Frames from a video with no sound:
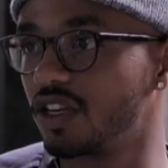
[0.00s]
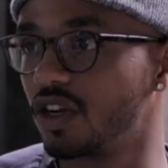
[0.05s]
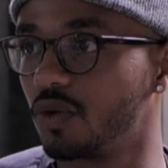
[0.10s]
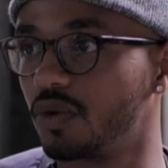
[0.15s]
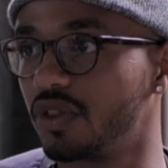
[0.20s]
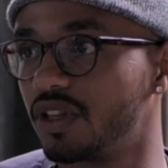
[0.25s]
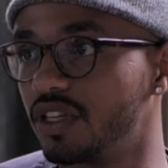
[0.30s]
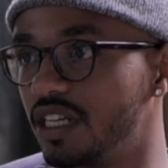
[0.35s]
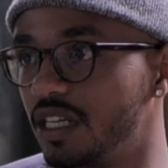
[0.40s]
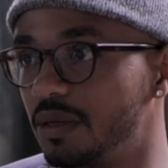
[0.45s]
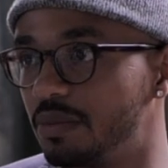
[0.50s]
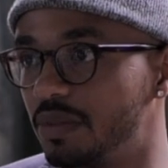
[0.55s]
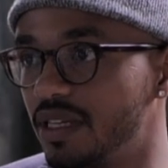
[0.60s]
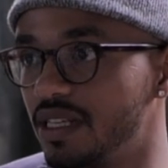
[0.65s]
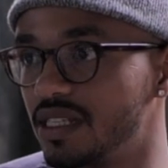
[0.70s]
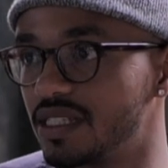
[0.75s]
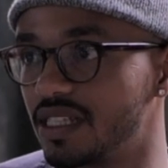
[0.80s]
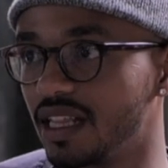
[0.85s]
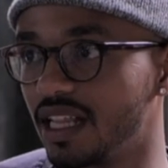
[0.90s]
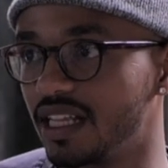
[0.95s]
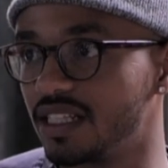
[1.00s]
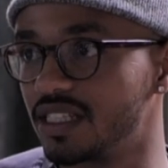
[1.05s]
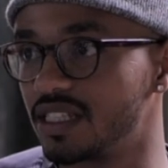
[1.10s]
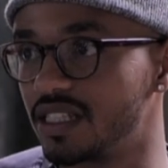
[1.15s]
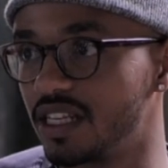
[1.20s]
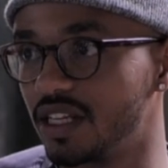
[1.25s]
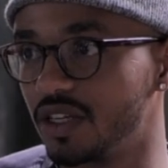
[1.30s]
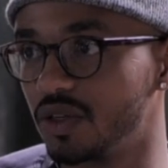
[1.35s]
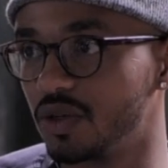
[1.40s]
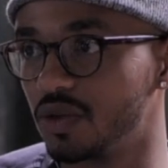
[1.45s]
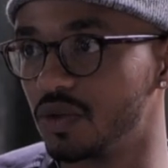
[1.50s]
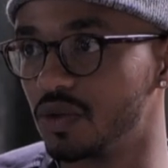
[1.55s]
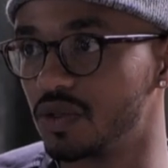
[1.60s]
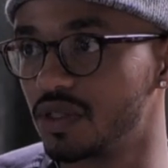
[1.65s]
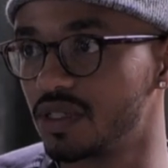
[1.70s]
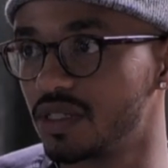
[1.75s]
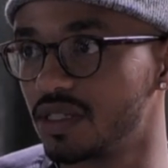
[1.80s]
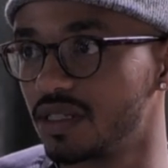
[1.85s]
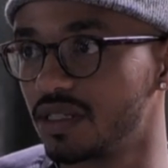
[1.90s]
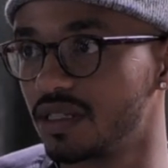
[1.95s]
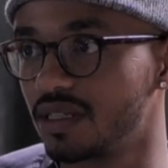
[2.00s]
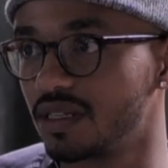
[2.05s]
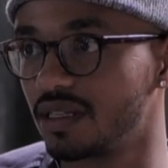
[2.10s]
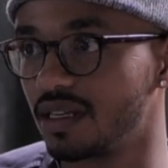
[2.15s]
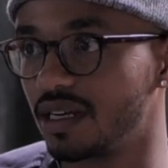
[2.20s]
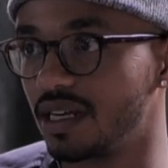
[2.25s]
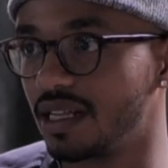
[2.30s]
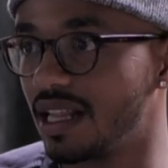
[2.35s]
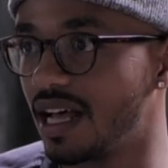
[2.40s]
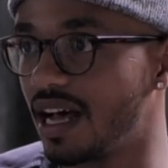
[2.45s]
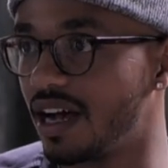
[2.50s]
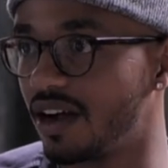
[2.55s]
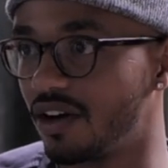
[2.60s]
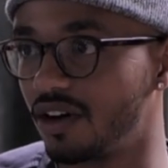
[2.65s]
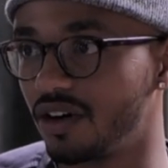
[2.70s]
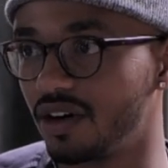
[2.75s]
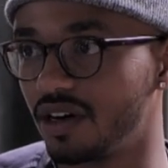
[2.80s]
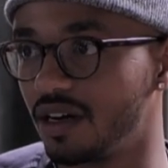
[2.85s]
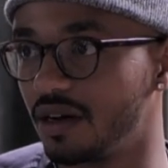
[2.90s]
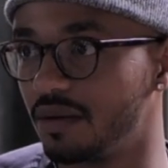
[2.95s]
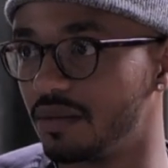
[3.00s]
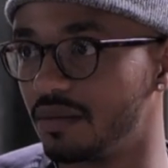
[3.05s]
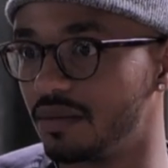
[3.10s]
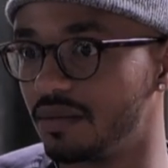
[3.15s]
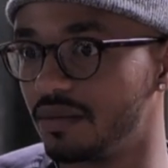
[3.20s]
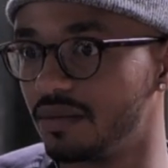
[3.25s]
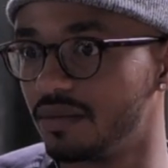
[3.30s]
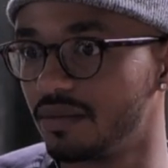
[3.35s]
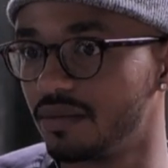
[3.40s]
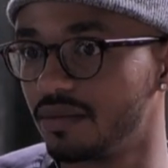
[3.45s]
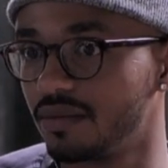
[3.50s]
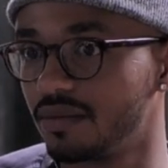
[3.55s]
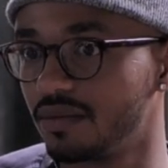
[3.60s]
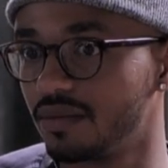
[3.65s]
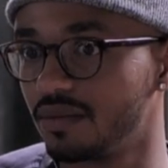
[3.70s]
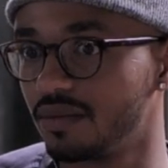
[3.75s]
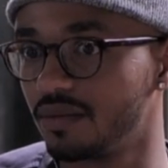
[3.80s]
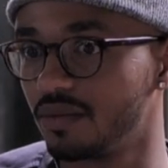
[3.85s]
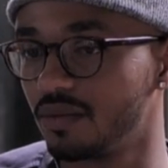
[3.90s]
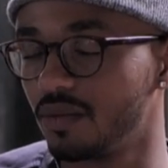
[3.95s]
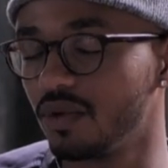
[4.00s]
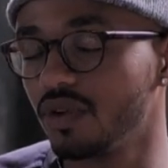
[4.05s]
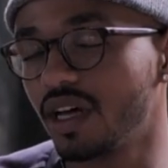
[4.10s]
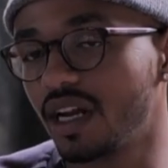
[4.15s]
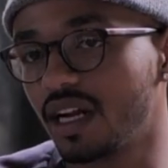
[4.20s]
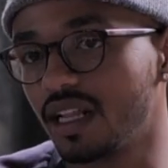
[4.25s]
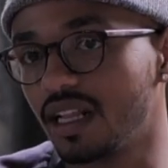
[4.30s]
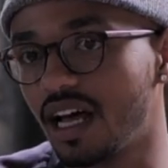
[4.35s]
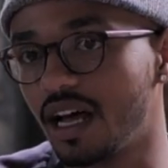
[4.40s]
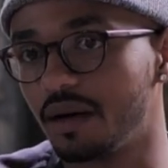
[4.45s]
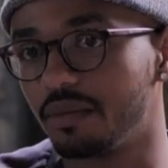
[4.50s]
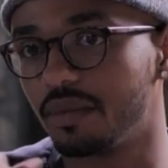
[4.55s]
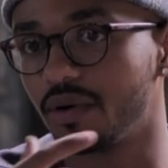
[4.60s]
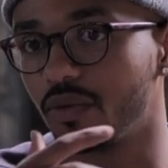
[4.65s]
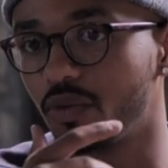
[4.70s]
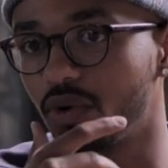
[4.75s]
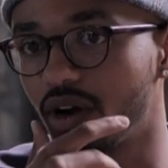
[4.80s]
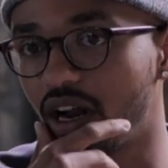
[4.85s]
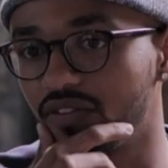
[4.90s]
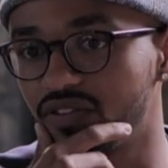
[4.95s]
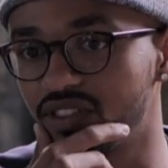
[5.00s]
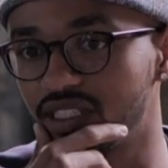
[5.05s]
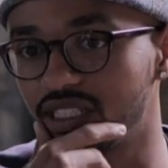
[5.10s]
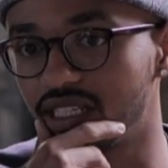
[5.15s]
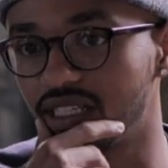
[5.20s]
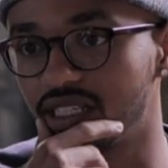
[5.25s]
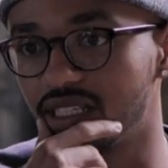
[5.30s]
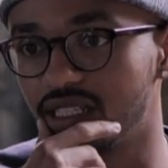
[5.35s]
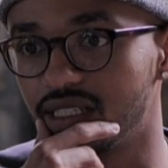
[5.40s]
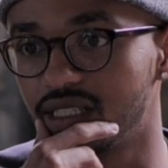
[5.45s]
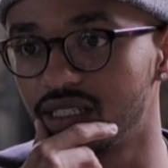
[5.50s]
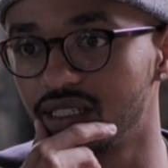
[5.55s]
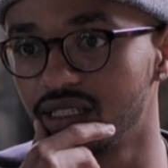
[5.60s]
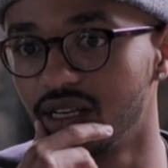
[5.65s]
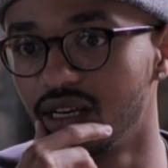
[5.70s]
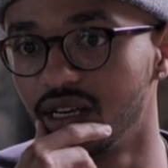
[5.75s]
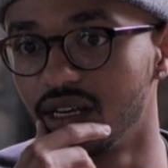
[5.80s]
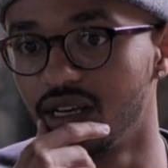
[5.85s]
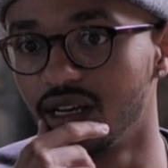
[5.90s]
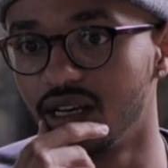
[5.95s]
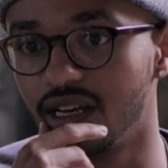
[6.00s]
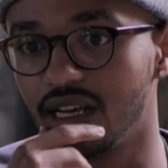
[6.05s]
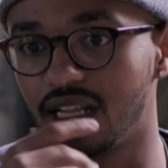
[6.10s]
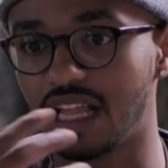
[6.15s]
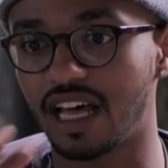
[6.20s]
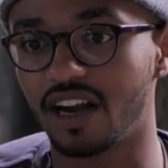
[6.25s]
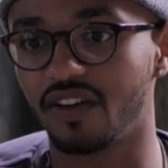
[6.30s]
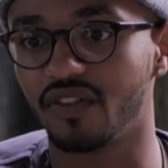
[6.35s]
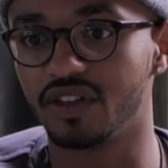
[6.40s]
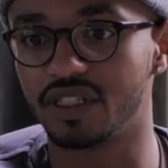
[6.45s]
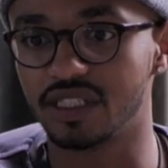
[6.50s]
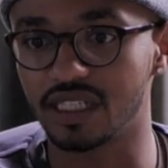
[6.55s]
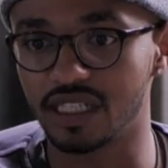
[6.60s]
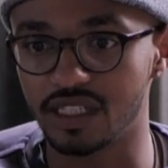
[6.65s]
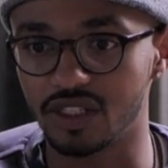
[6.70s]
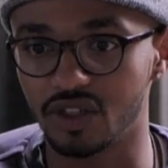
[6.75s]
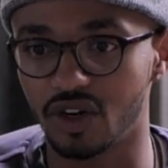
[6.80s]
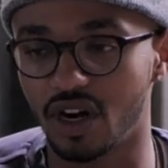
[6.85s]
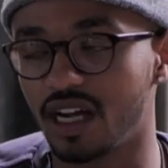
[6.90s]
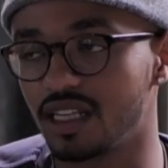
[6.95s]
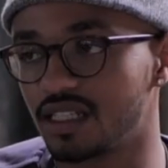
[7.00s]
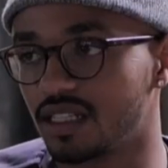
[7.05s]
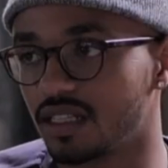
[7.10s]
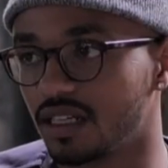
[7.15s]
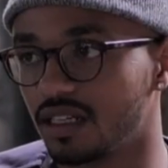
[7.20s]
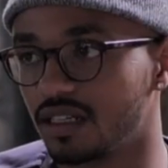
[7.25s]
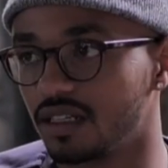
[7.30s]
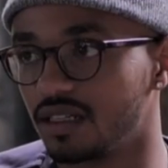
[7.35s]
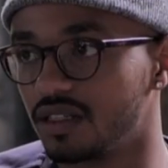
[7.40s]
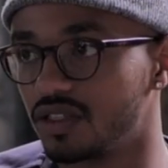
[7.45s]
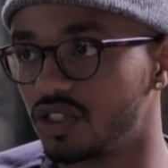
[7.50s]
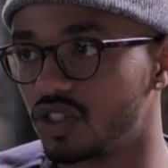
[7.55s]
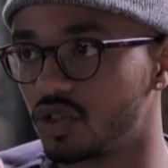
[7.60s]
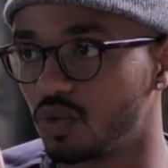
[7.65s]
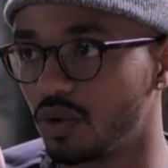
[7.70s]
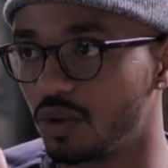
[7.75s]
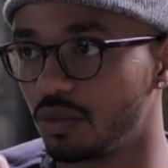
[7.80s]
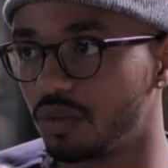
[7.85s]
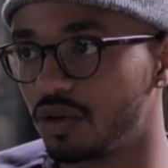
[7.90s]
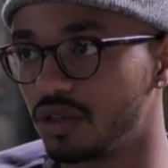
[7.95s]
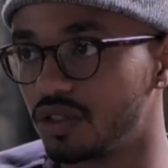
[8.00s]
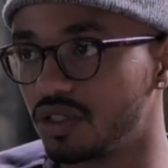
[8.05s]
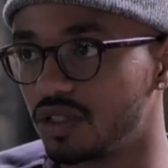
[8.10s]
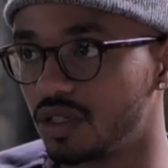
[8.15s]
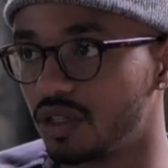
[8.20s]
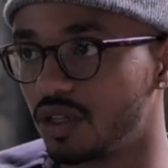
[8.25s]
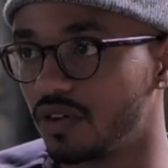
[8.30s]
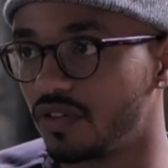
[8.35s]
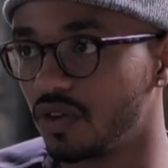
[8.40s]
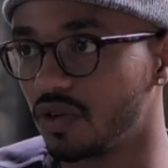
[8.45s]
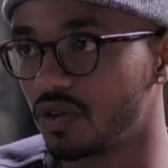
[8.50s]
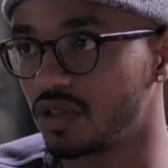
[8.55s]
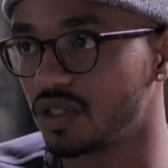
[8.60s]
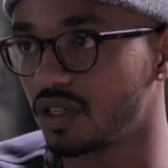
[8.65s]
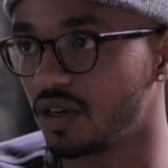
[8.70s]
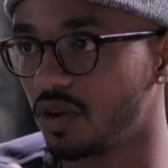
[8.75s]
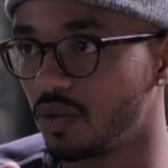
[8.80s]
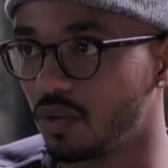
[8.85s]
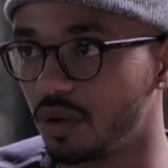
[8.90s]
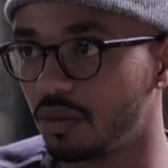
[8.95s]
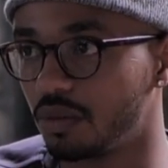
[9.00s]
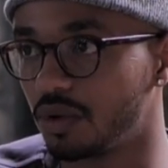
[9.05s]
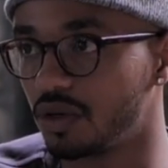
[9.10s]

you know, with the DPs, the lenses they use, a lot are, well, not a lot, but what I've seen is a lot of the scenes are isolated. It's just one person. They're focusing on one